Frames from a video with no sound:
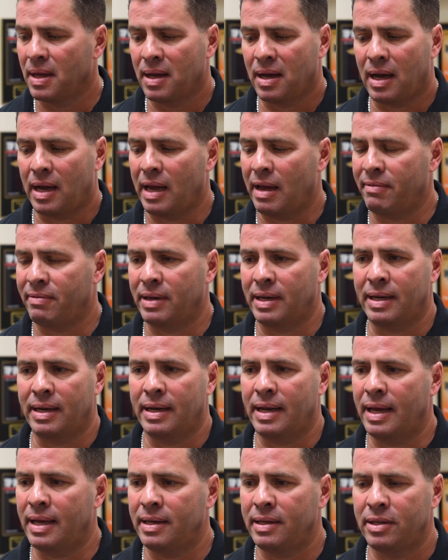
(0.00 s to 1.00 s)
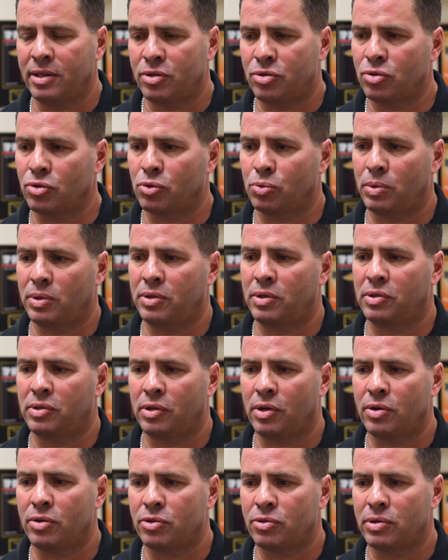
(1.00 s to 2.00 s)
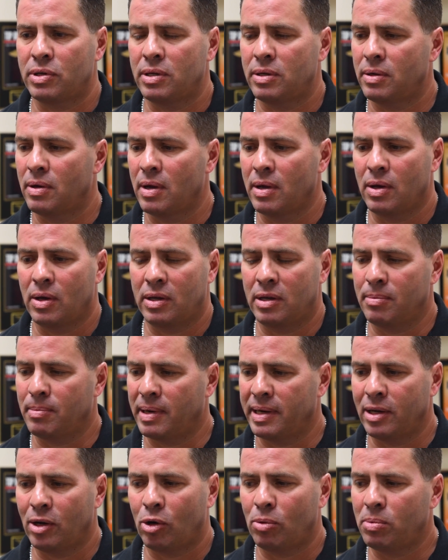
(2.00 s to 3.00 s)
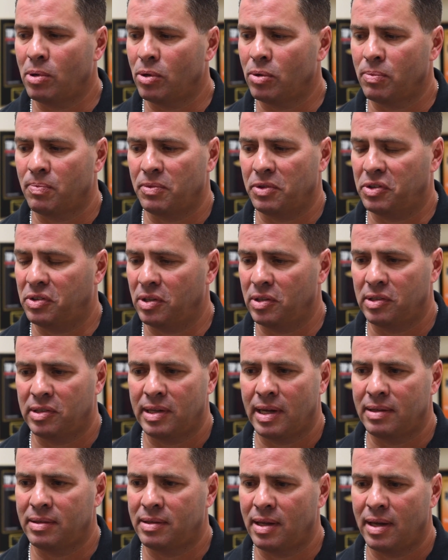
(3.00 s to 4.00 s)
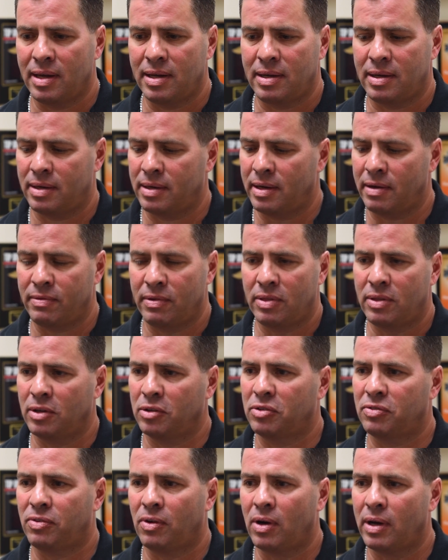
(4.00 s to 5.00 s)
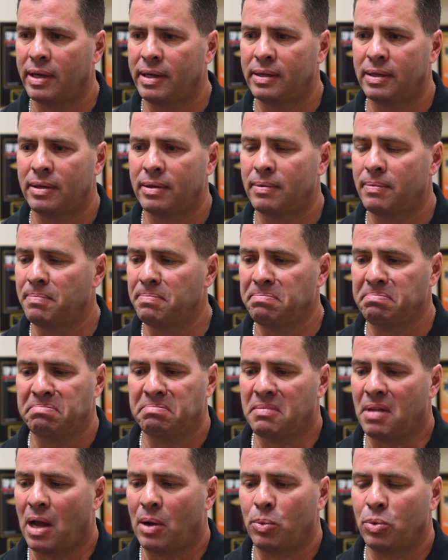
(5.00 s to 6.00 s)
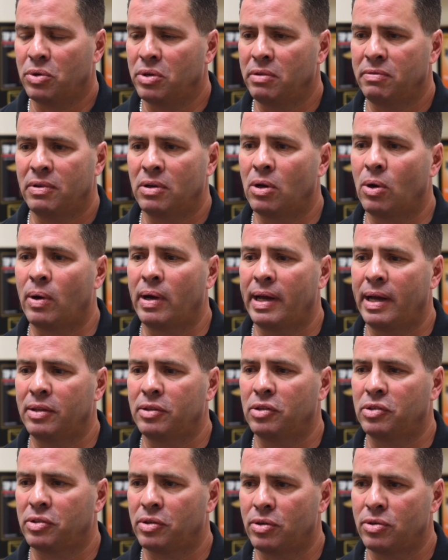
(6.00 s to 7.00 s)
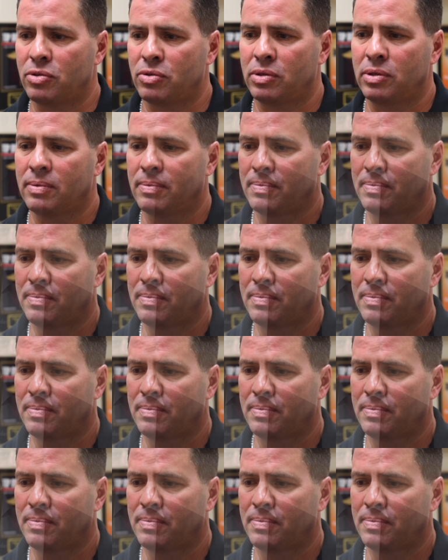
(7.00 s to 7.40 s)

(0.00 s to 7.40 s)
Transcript: I haven't had any issues with the surgery in my elbow since that day, and everything's fine, and I wouldn't even know I had the surgery.